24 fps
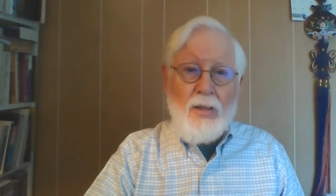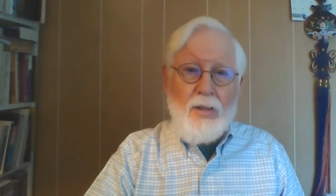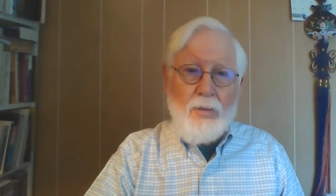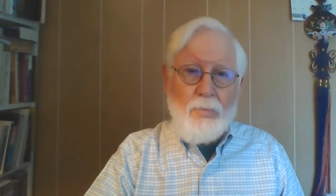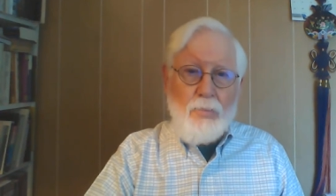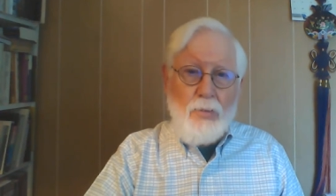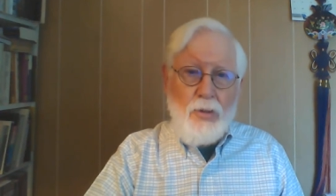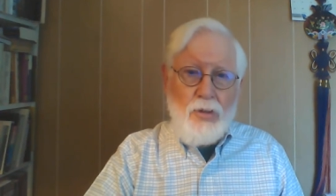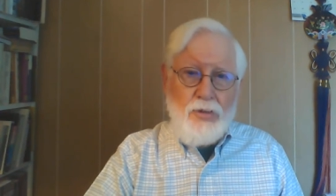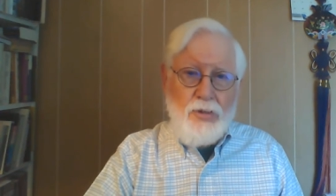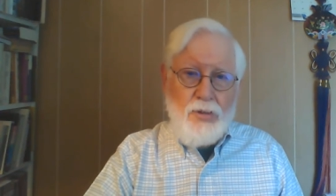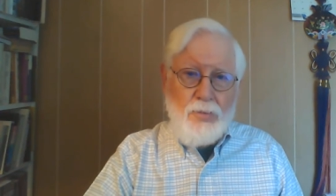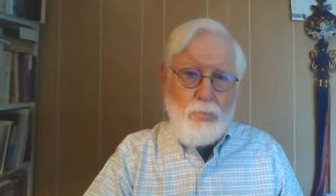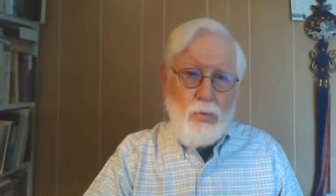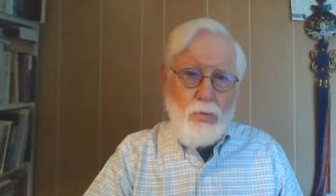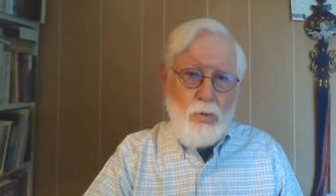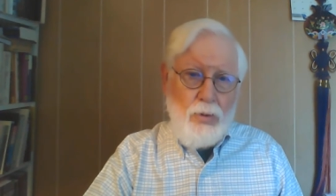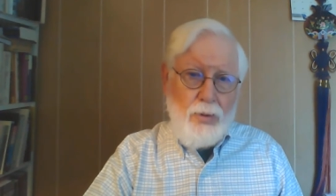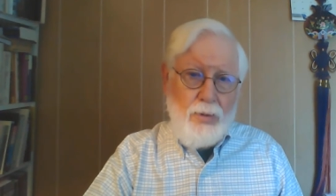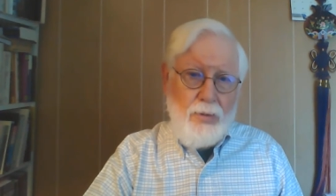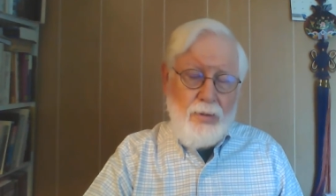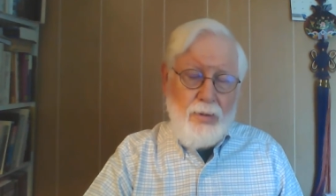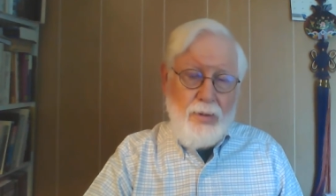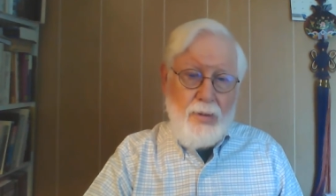The most
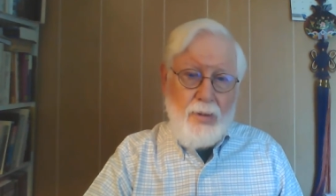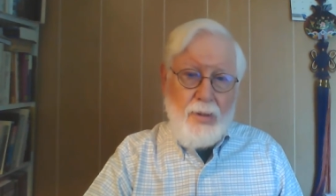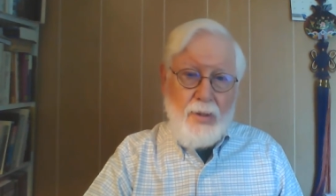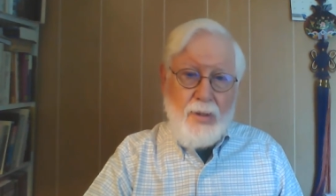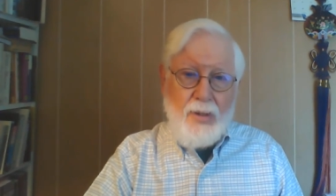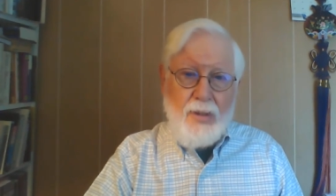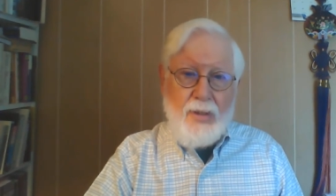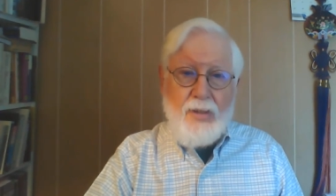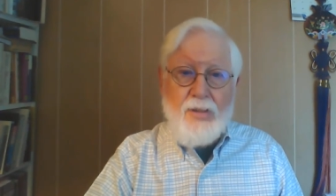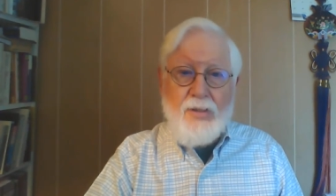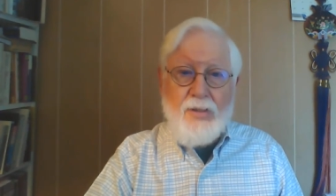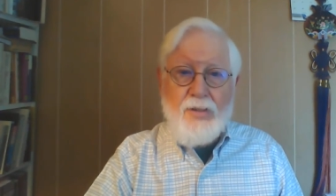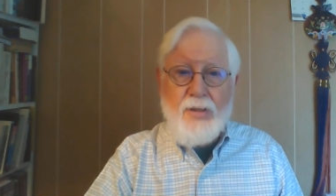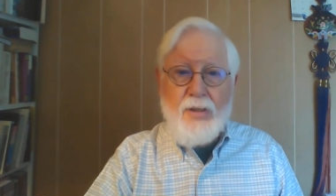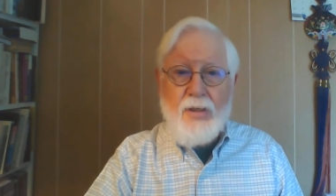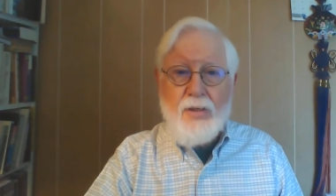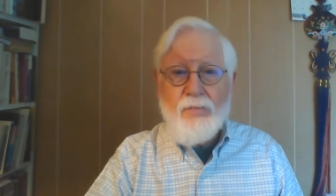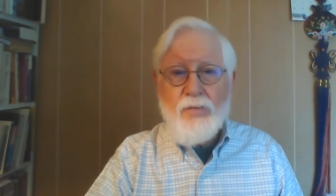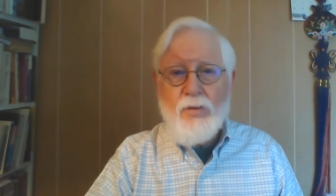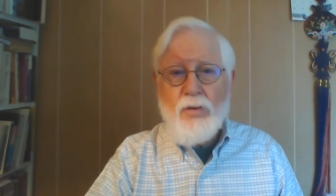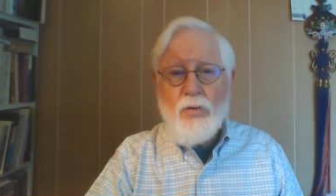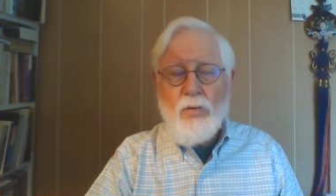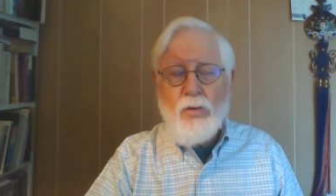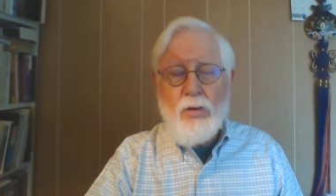important thing is that
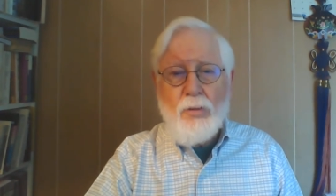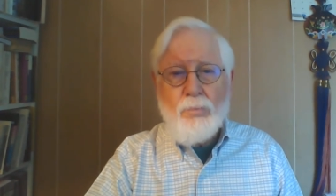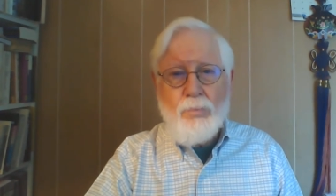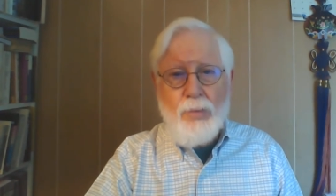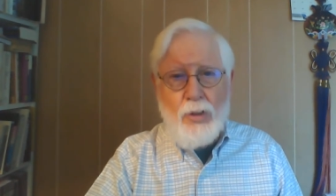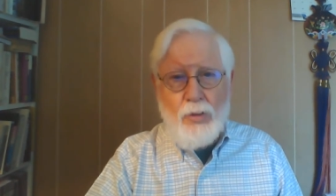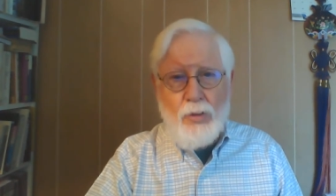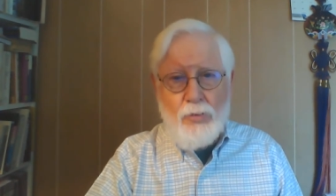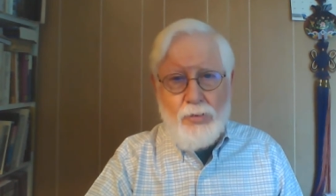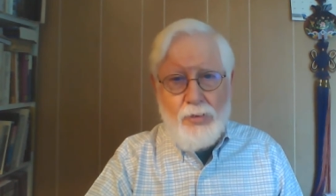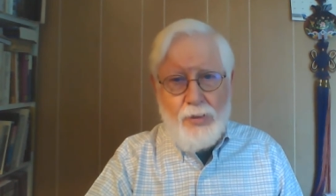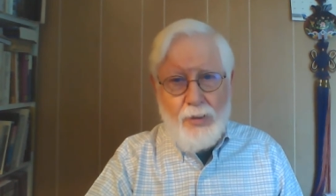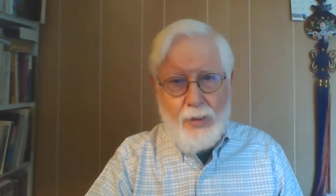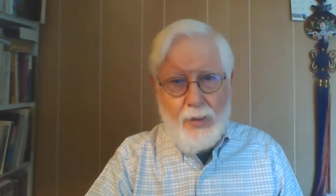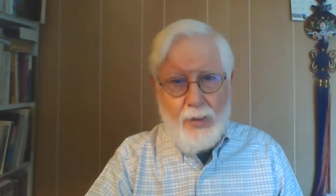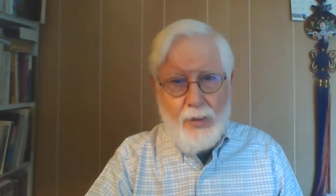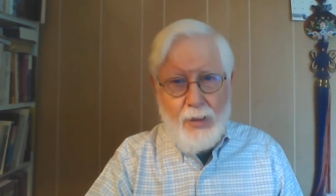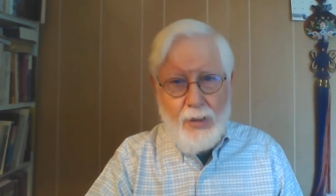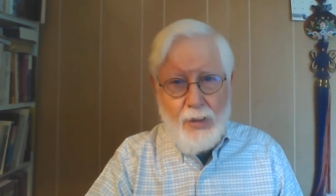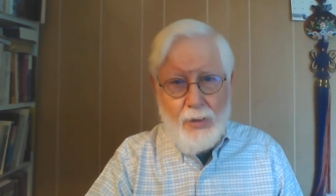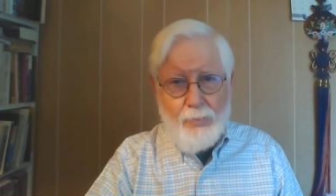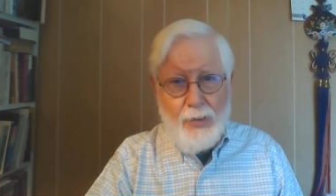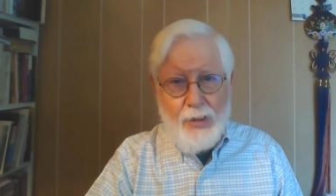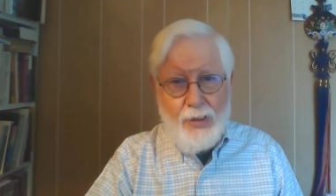if you are posting
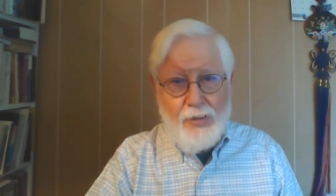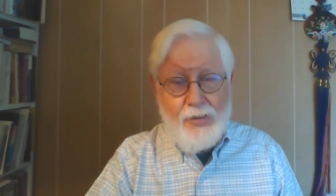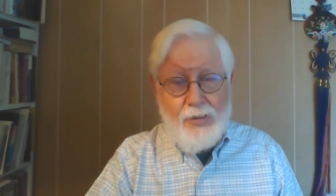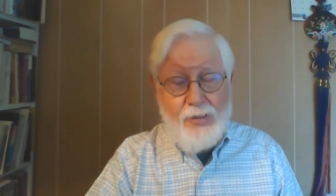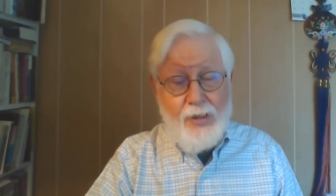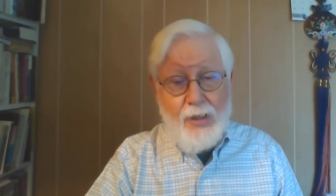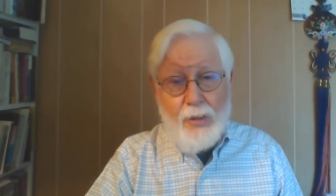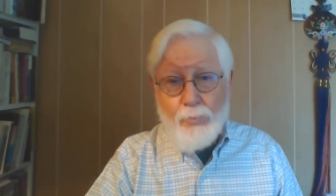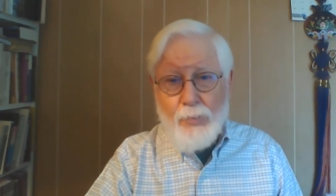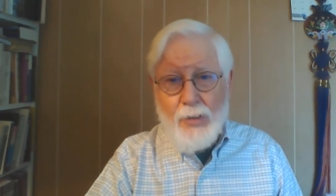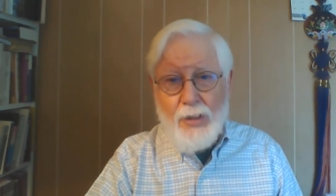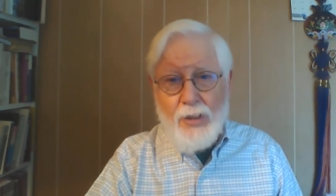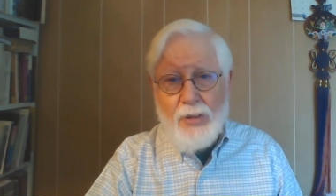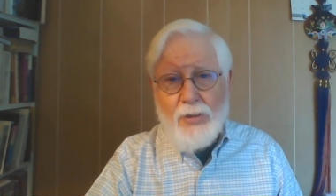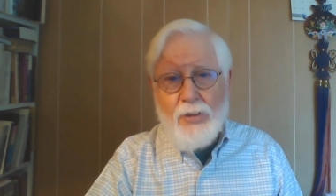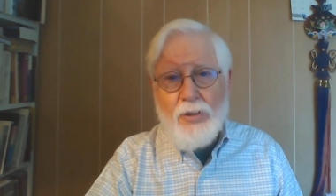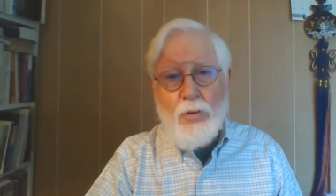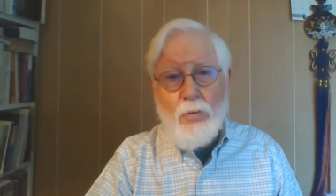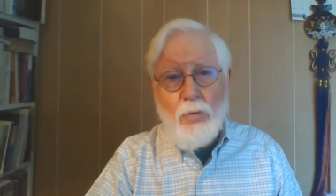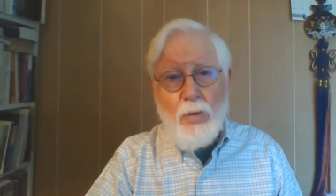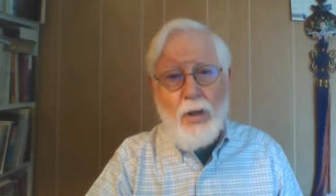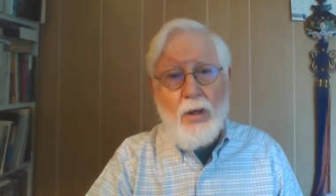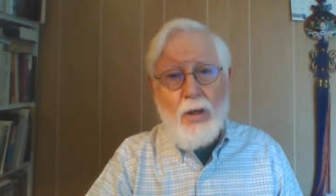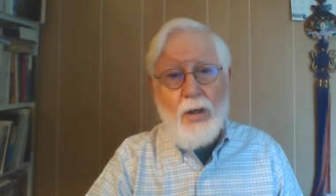comments, that means
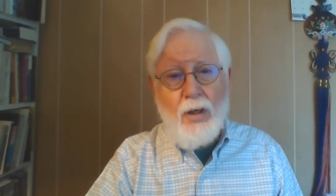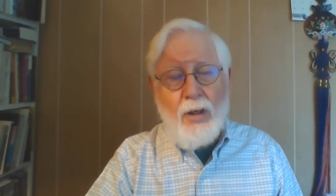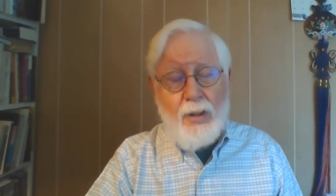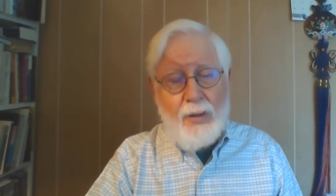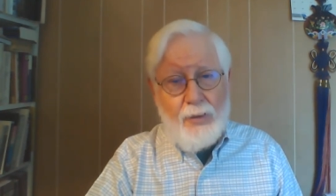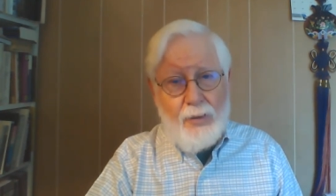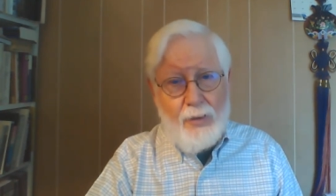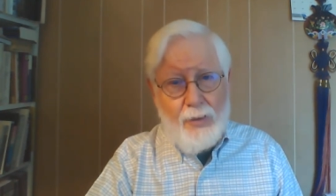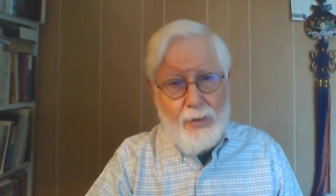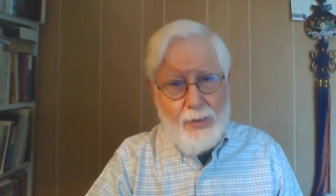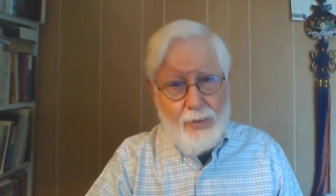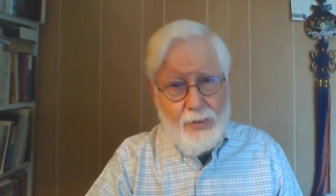you are on the